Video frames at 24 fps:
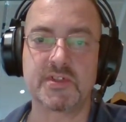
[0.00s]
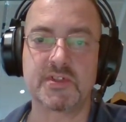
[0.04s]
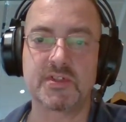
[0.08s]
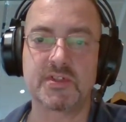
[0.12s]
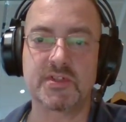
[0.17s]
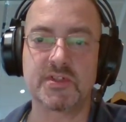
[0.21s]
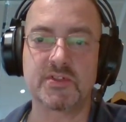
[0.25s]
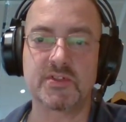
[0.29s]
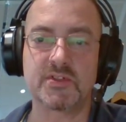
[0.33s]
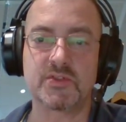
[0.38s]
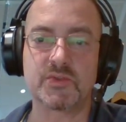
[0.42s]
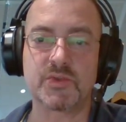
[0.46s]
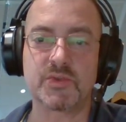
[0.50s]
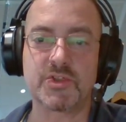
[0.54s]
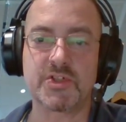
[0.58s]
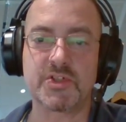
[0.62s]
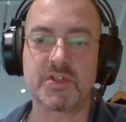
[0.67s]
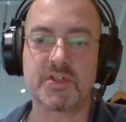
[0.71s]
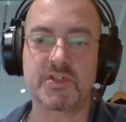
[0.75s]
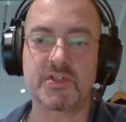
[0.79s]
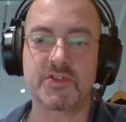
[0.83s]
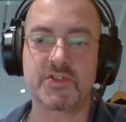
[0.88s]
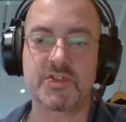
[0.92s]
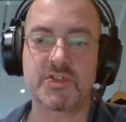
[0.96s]
need to
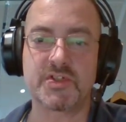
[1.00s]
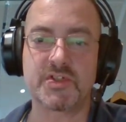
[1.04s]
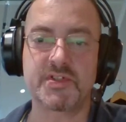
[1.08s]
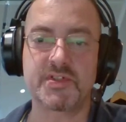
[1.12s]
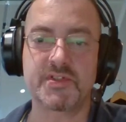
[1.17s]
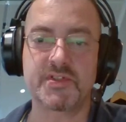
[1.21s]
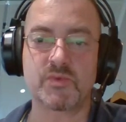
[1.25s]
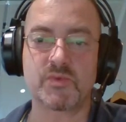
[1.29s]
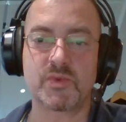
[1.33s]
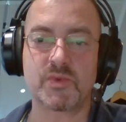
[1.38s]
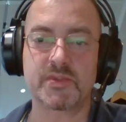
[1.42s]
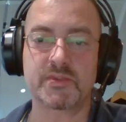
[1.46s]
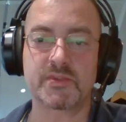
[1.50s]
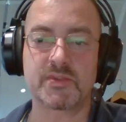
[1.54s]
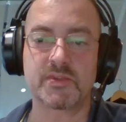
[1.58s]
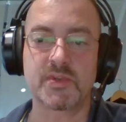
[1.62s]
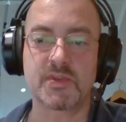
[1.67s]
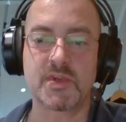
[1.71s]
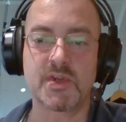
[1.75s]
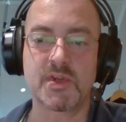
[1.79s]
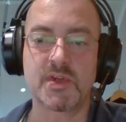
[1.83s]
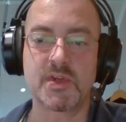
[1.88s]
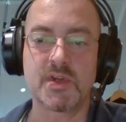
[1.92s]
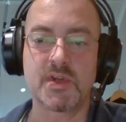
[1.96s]
change this one
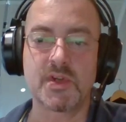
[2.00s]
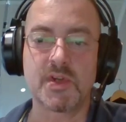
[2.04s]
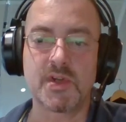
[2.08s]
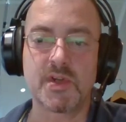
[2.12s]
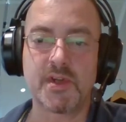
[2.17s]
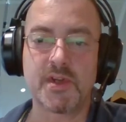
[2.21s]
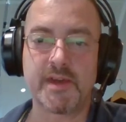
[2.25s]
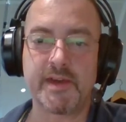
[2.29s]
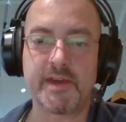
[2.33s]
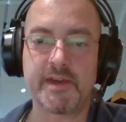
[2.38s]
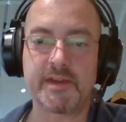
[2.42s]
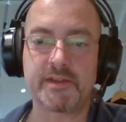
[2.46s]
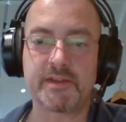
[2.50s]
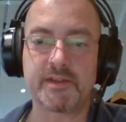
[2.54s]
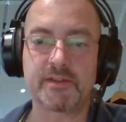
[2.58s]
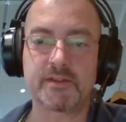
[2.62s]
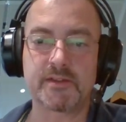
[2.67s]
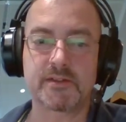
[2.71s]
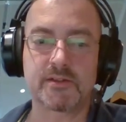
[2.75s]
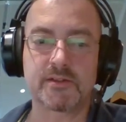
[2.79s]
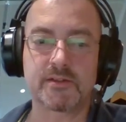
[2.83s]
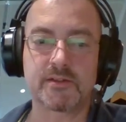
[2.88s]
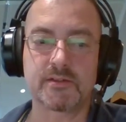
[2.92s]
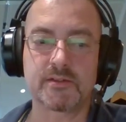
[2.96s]

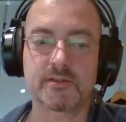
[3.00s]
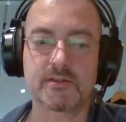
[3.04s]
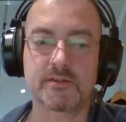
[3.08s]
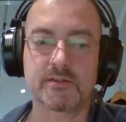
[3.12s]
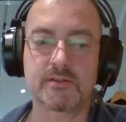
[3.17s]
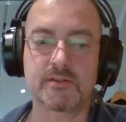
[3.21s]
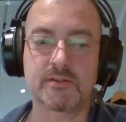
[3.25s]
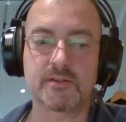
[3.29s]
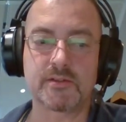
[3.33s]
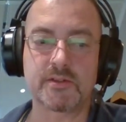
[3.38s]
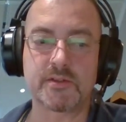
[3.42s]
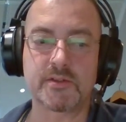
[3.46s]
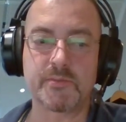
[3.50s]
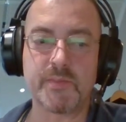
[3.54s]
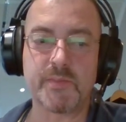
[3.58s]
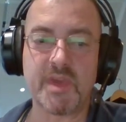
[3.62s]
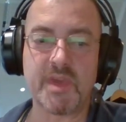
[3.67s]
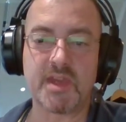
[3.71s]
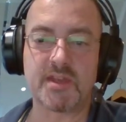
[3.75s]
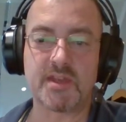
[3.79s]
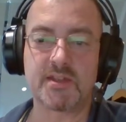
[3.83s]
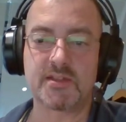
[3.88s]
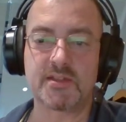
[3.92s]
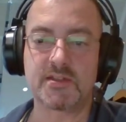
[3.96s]
and not
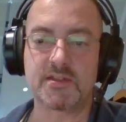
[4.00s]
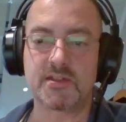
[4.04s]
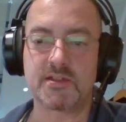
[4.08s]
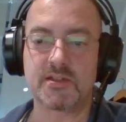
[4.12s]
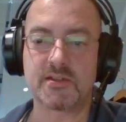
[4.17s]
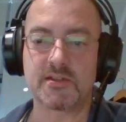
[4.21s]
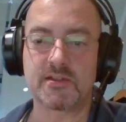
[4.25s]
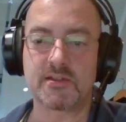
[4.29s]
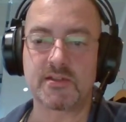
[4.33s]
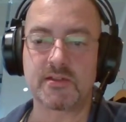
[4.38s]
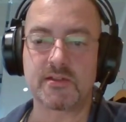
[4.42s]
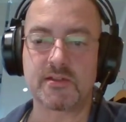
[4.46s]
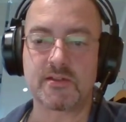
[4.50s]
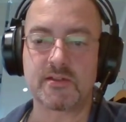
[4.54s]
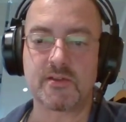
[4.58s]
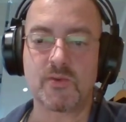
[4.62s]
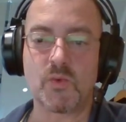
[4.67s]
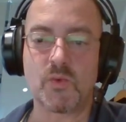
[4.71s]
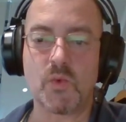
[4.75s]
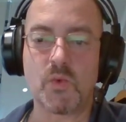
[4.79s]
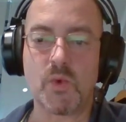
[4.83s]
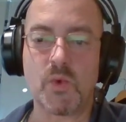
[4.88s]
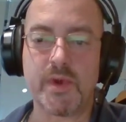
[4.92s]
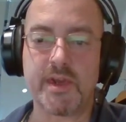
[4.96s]
make it in a
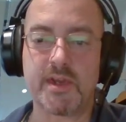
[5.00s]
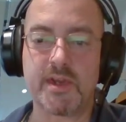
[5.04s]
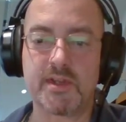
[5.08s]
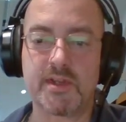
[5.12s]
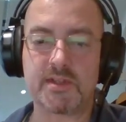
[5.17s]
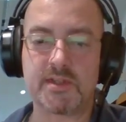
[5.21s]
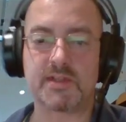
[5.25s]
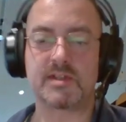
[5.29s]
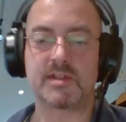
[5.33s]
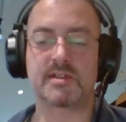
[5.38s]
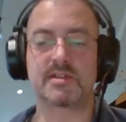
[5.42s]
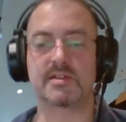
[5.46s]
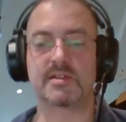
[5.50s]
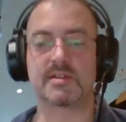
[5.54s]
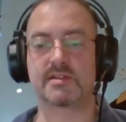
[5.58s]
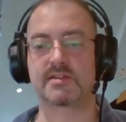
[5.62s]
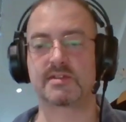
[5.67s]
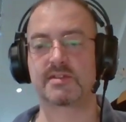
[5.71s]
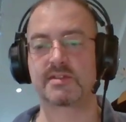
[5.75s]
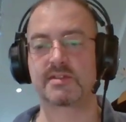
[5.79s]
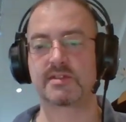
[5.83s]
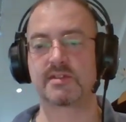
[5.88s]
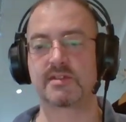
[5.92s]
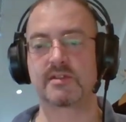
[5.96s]
way that
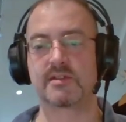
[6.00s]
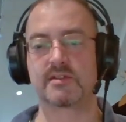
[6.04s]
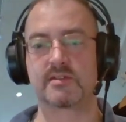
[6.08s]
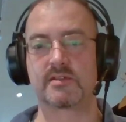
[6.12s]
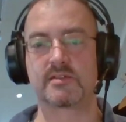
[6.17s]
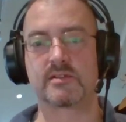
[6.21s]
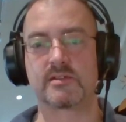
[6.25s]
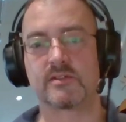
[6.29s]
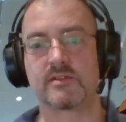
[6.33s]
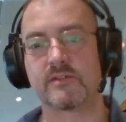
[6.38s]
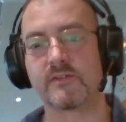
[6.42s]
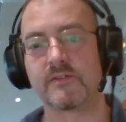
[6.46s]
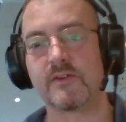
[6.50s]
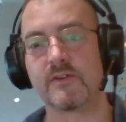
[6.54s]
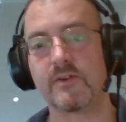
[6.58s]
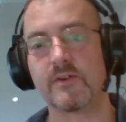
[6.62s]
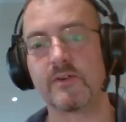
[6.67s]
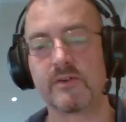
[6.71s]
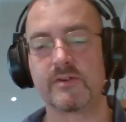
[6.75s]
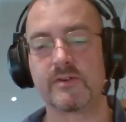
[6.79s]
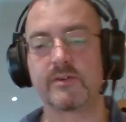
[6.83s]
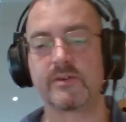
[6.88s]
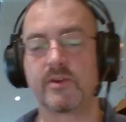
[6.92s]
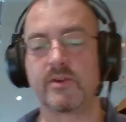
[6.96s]
it's not
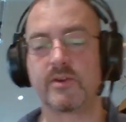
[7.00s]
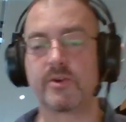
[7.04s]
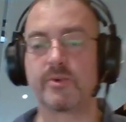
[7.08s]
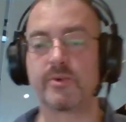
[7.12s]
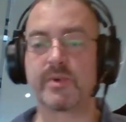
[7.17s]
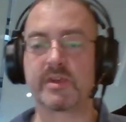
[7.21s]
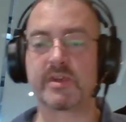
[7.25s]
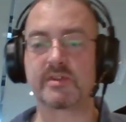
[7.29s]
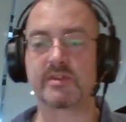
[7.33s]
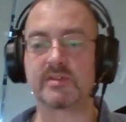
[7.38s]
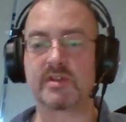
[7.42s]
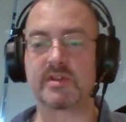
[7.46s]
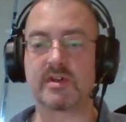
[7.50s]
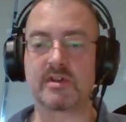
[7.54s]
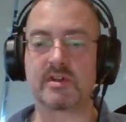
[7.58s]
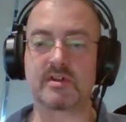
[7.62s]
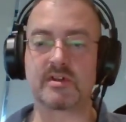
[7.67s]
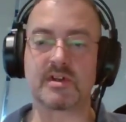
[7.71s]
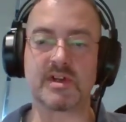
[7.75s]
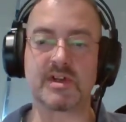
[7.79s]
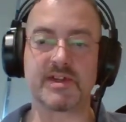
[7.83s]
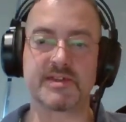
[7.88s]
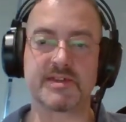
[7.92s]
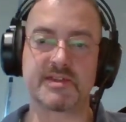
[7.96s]
a
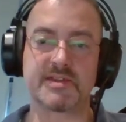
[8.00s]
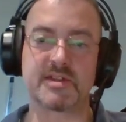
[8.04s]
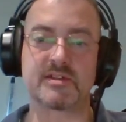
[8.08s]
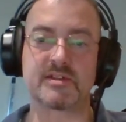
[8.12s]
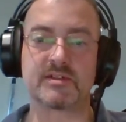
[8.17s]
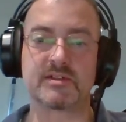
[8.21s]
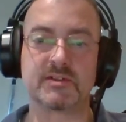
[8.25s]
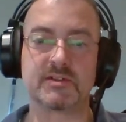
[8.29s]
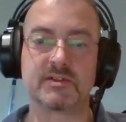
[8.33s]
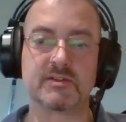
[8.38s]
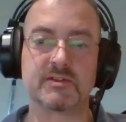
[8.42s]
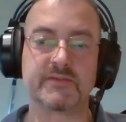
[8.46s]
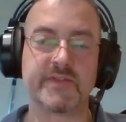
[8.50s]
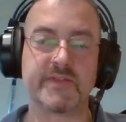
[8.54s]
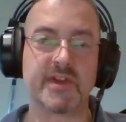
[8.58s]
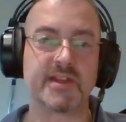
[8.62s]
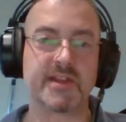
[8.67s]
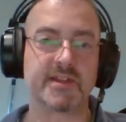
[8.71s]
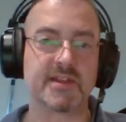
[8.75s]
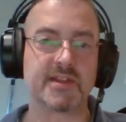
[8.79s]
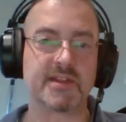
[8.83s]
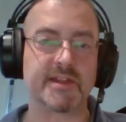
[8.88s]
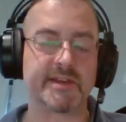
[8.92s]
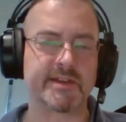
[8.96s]
regular classical
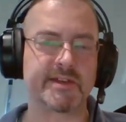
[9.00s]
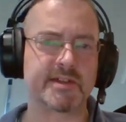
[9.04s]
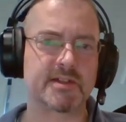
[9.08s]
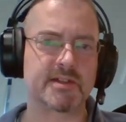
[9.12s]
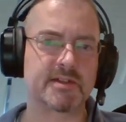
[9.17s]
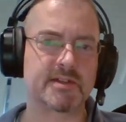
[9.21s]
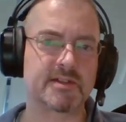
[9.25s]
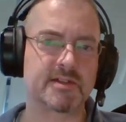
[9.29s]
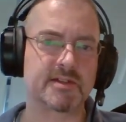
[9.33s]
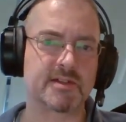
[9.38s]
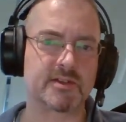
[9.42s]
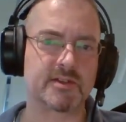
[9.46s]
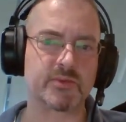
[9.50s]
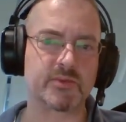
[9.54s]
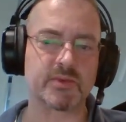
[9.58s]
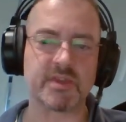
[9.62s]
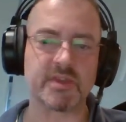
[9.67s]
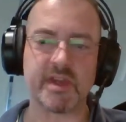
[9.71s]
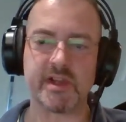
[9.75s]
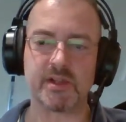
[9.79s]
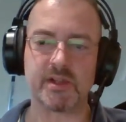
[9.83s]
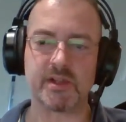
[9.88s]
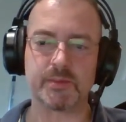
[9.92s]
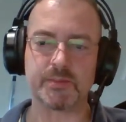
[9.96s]
valid link. It would
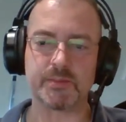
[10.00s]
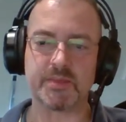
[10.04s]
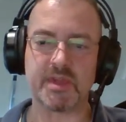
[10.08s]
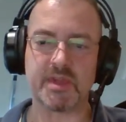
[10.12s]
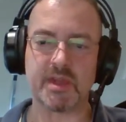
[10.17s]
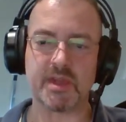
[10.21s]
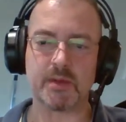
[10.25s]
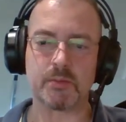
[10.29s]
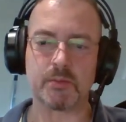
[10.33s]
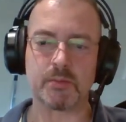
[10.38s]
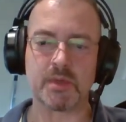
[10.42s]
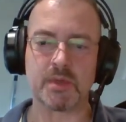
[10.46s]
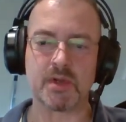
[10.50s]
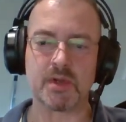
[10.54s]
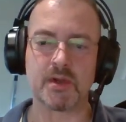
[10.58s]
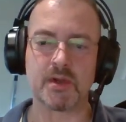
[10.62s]
help them